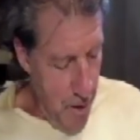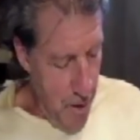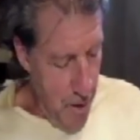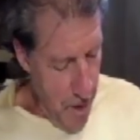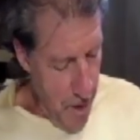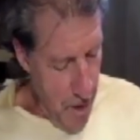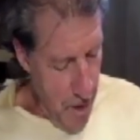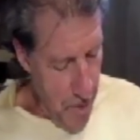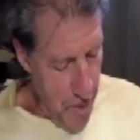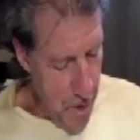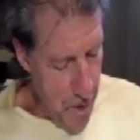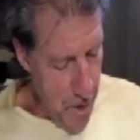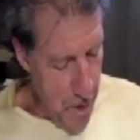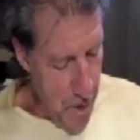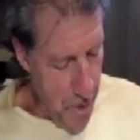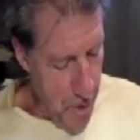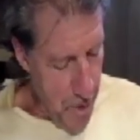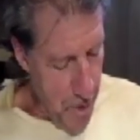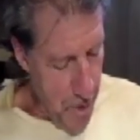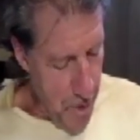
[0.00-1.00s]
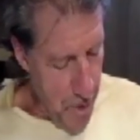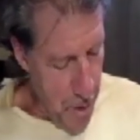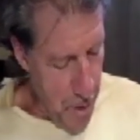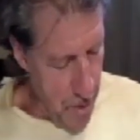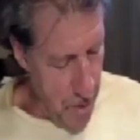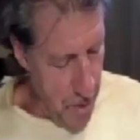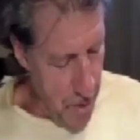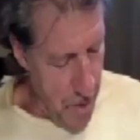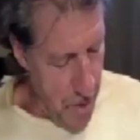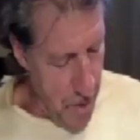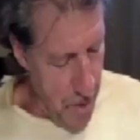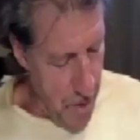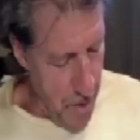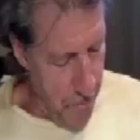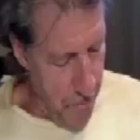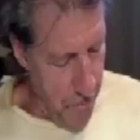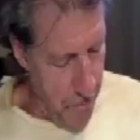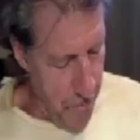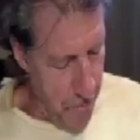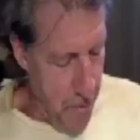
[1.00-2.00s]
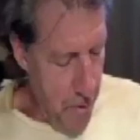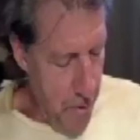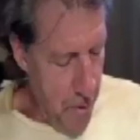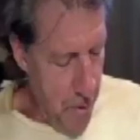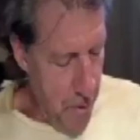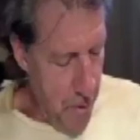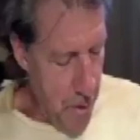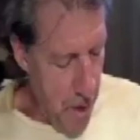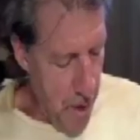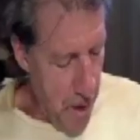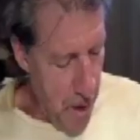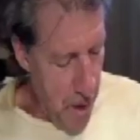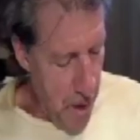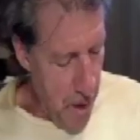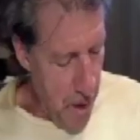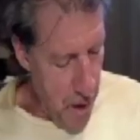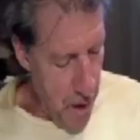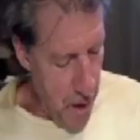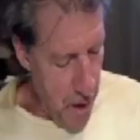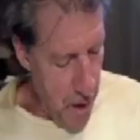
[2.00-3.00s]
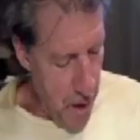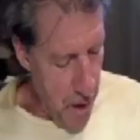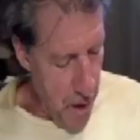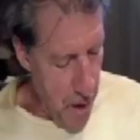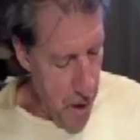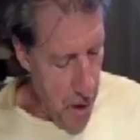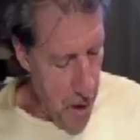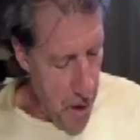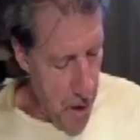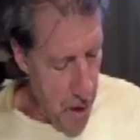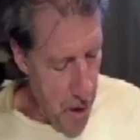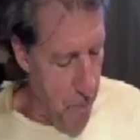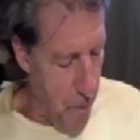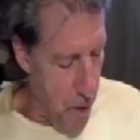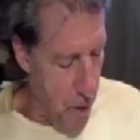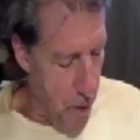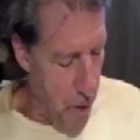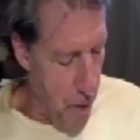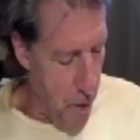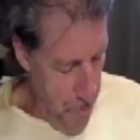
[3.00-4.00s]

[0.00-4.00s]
I got something stuck in my hoof. This hay tastes terrible.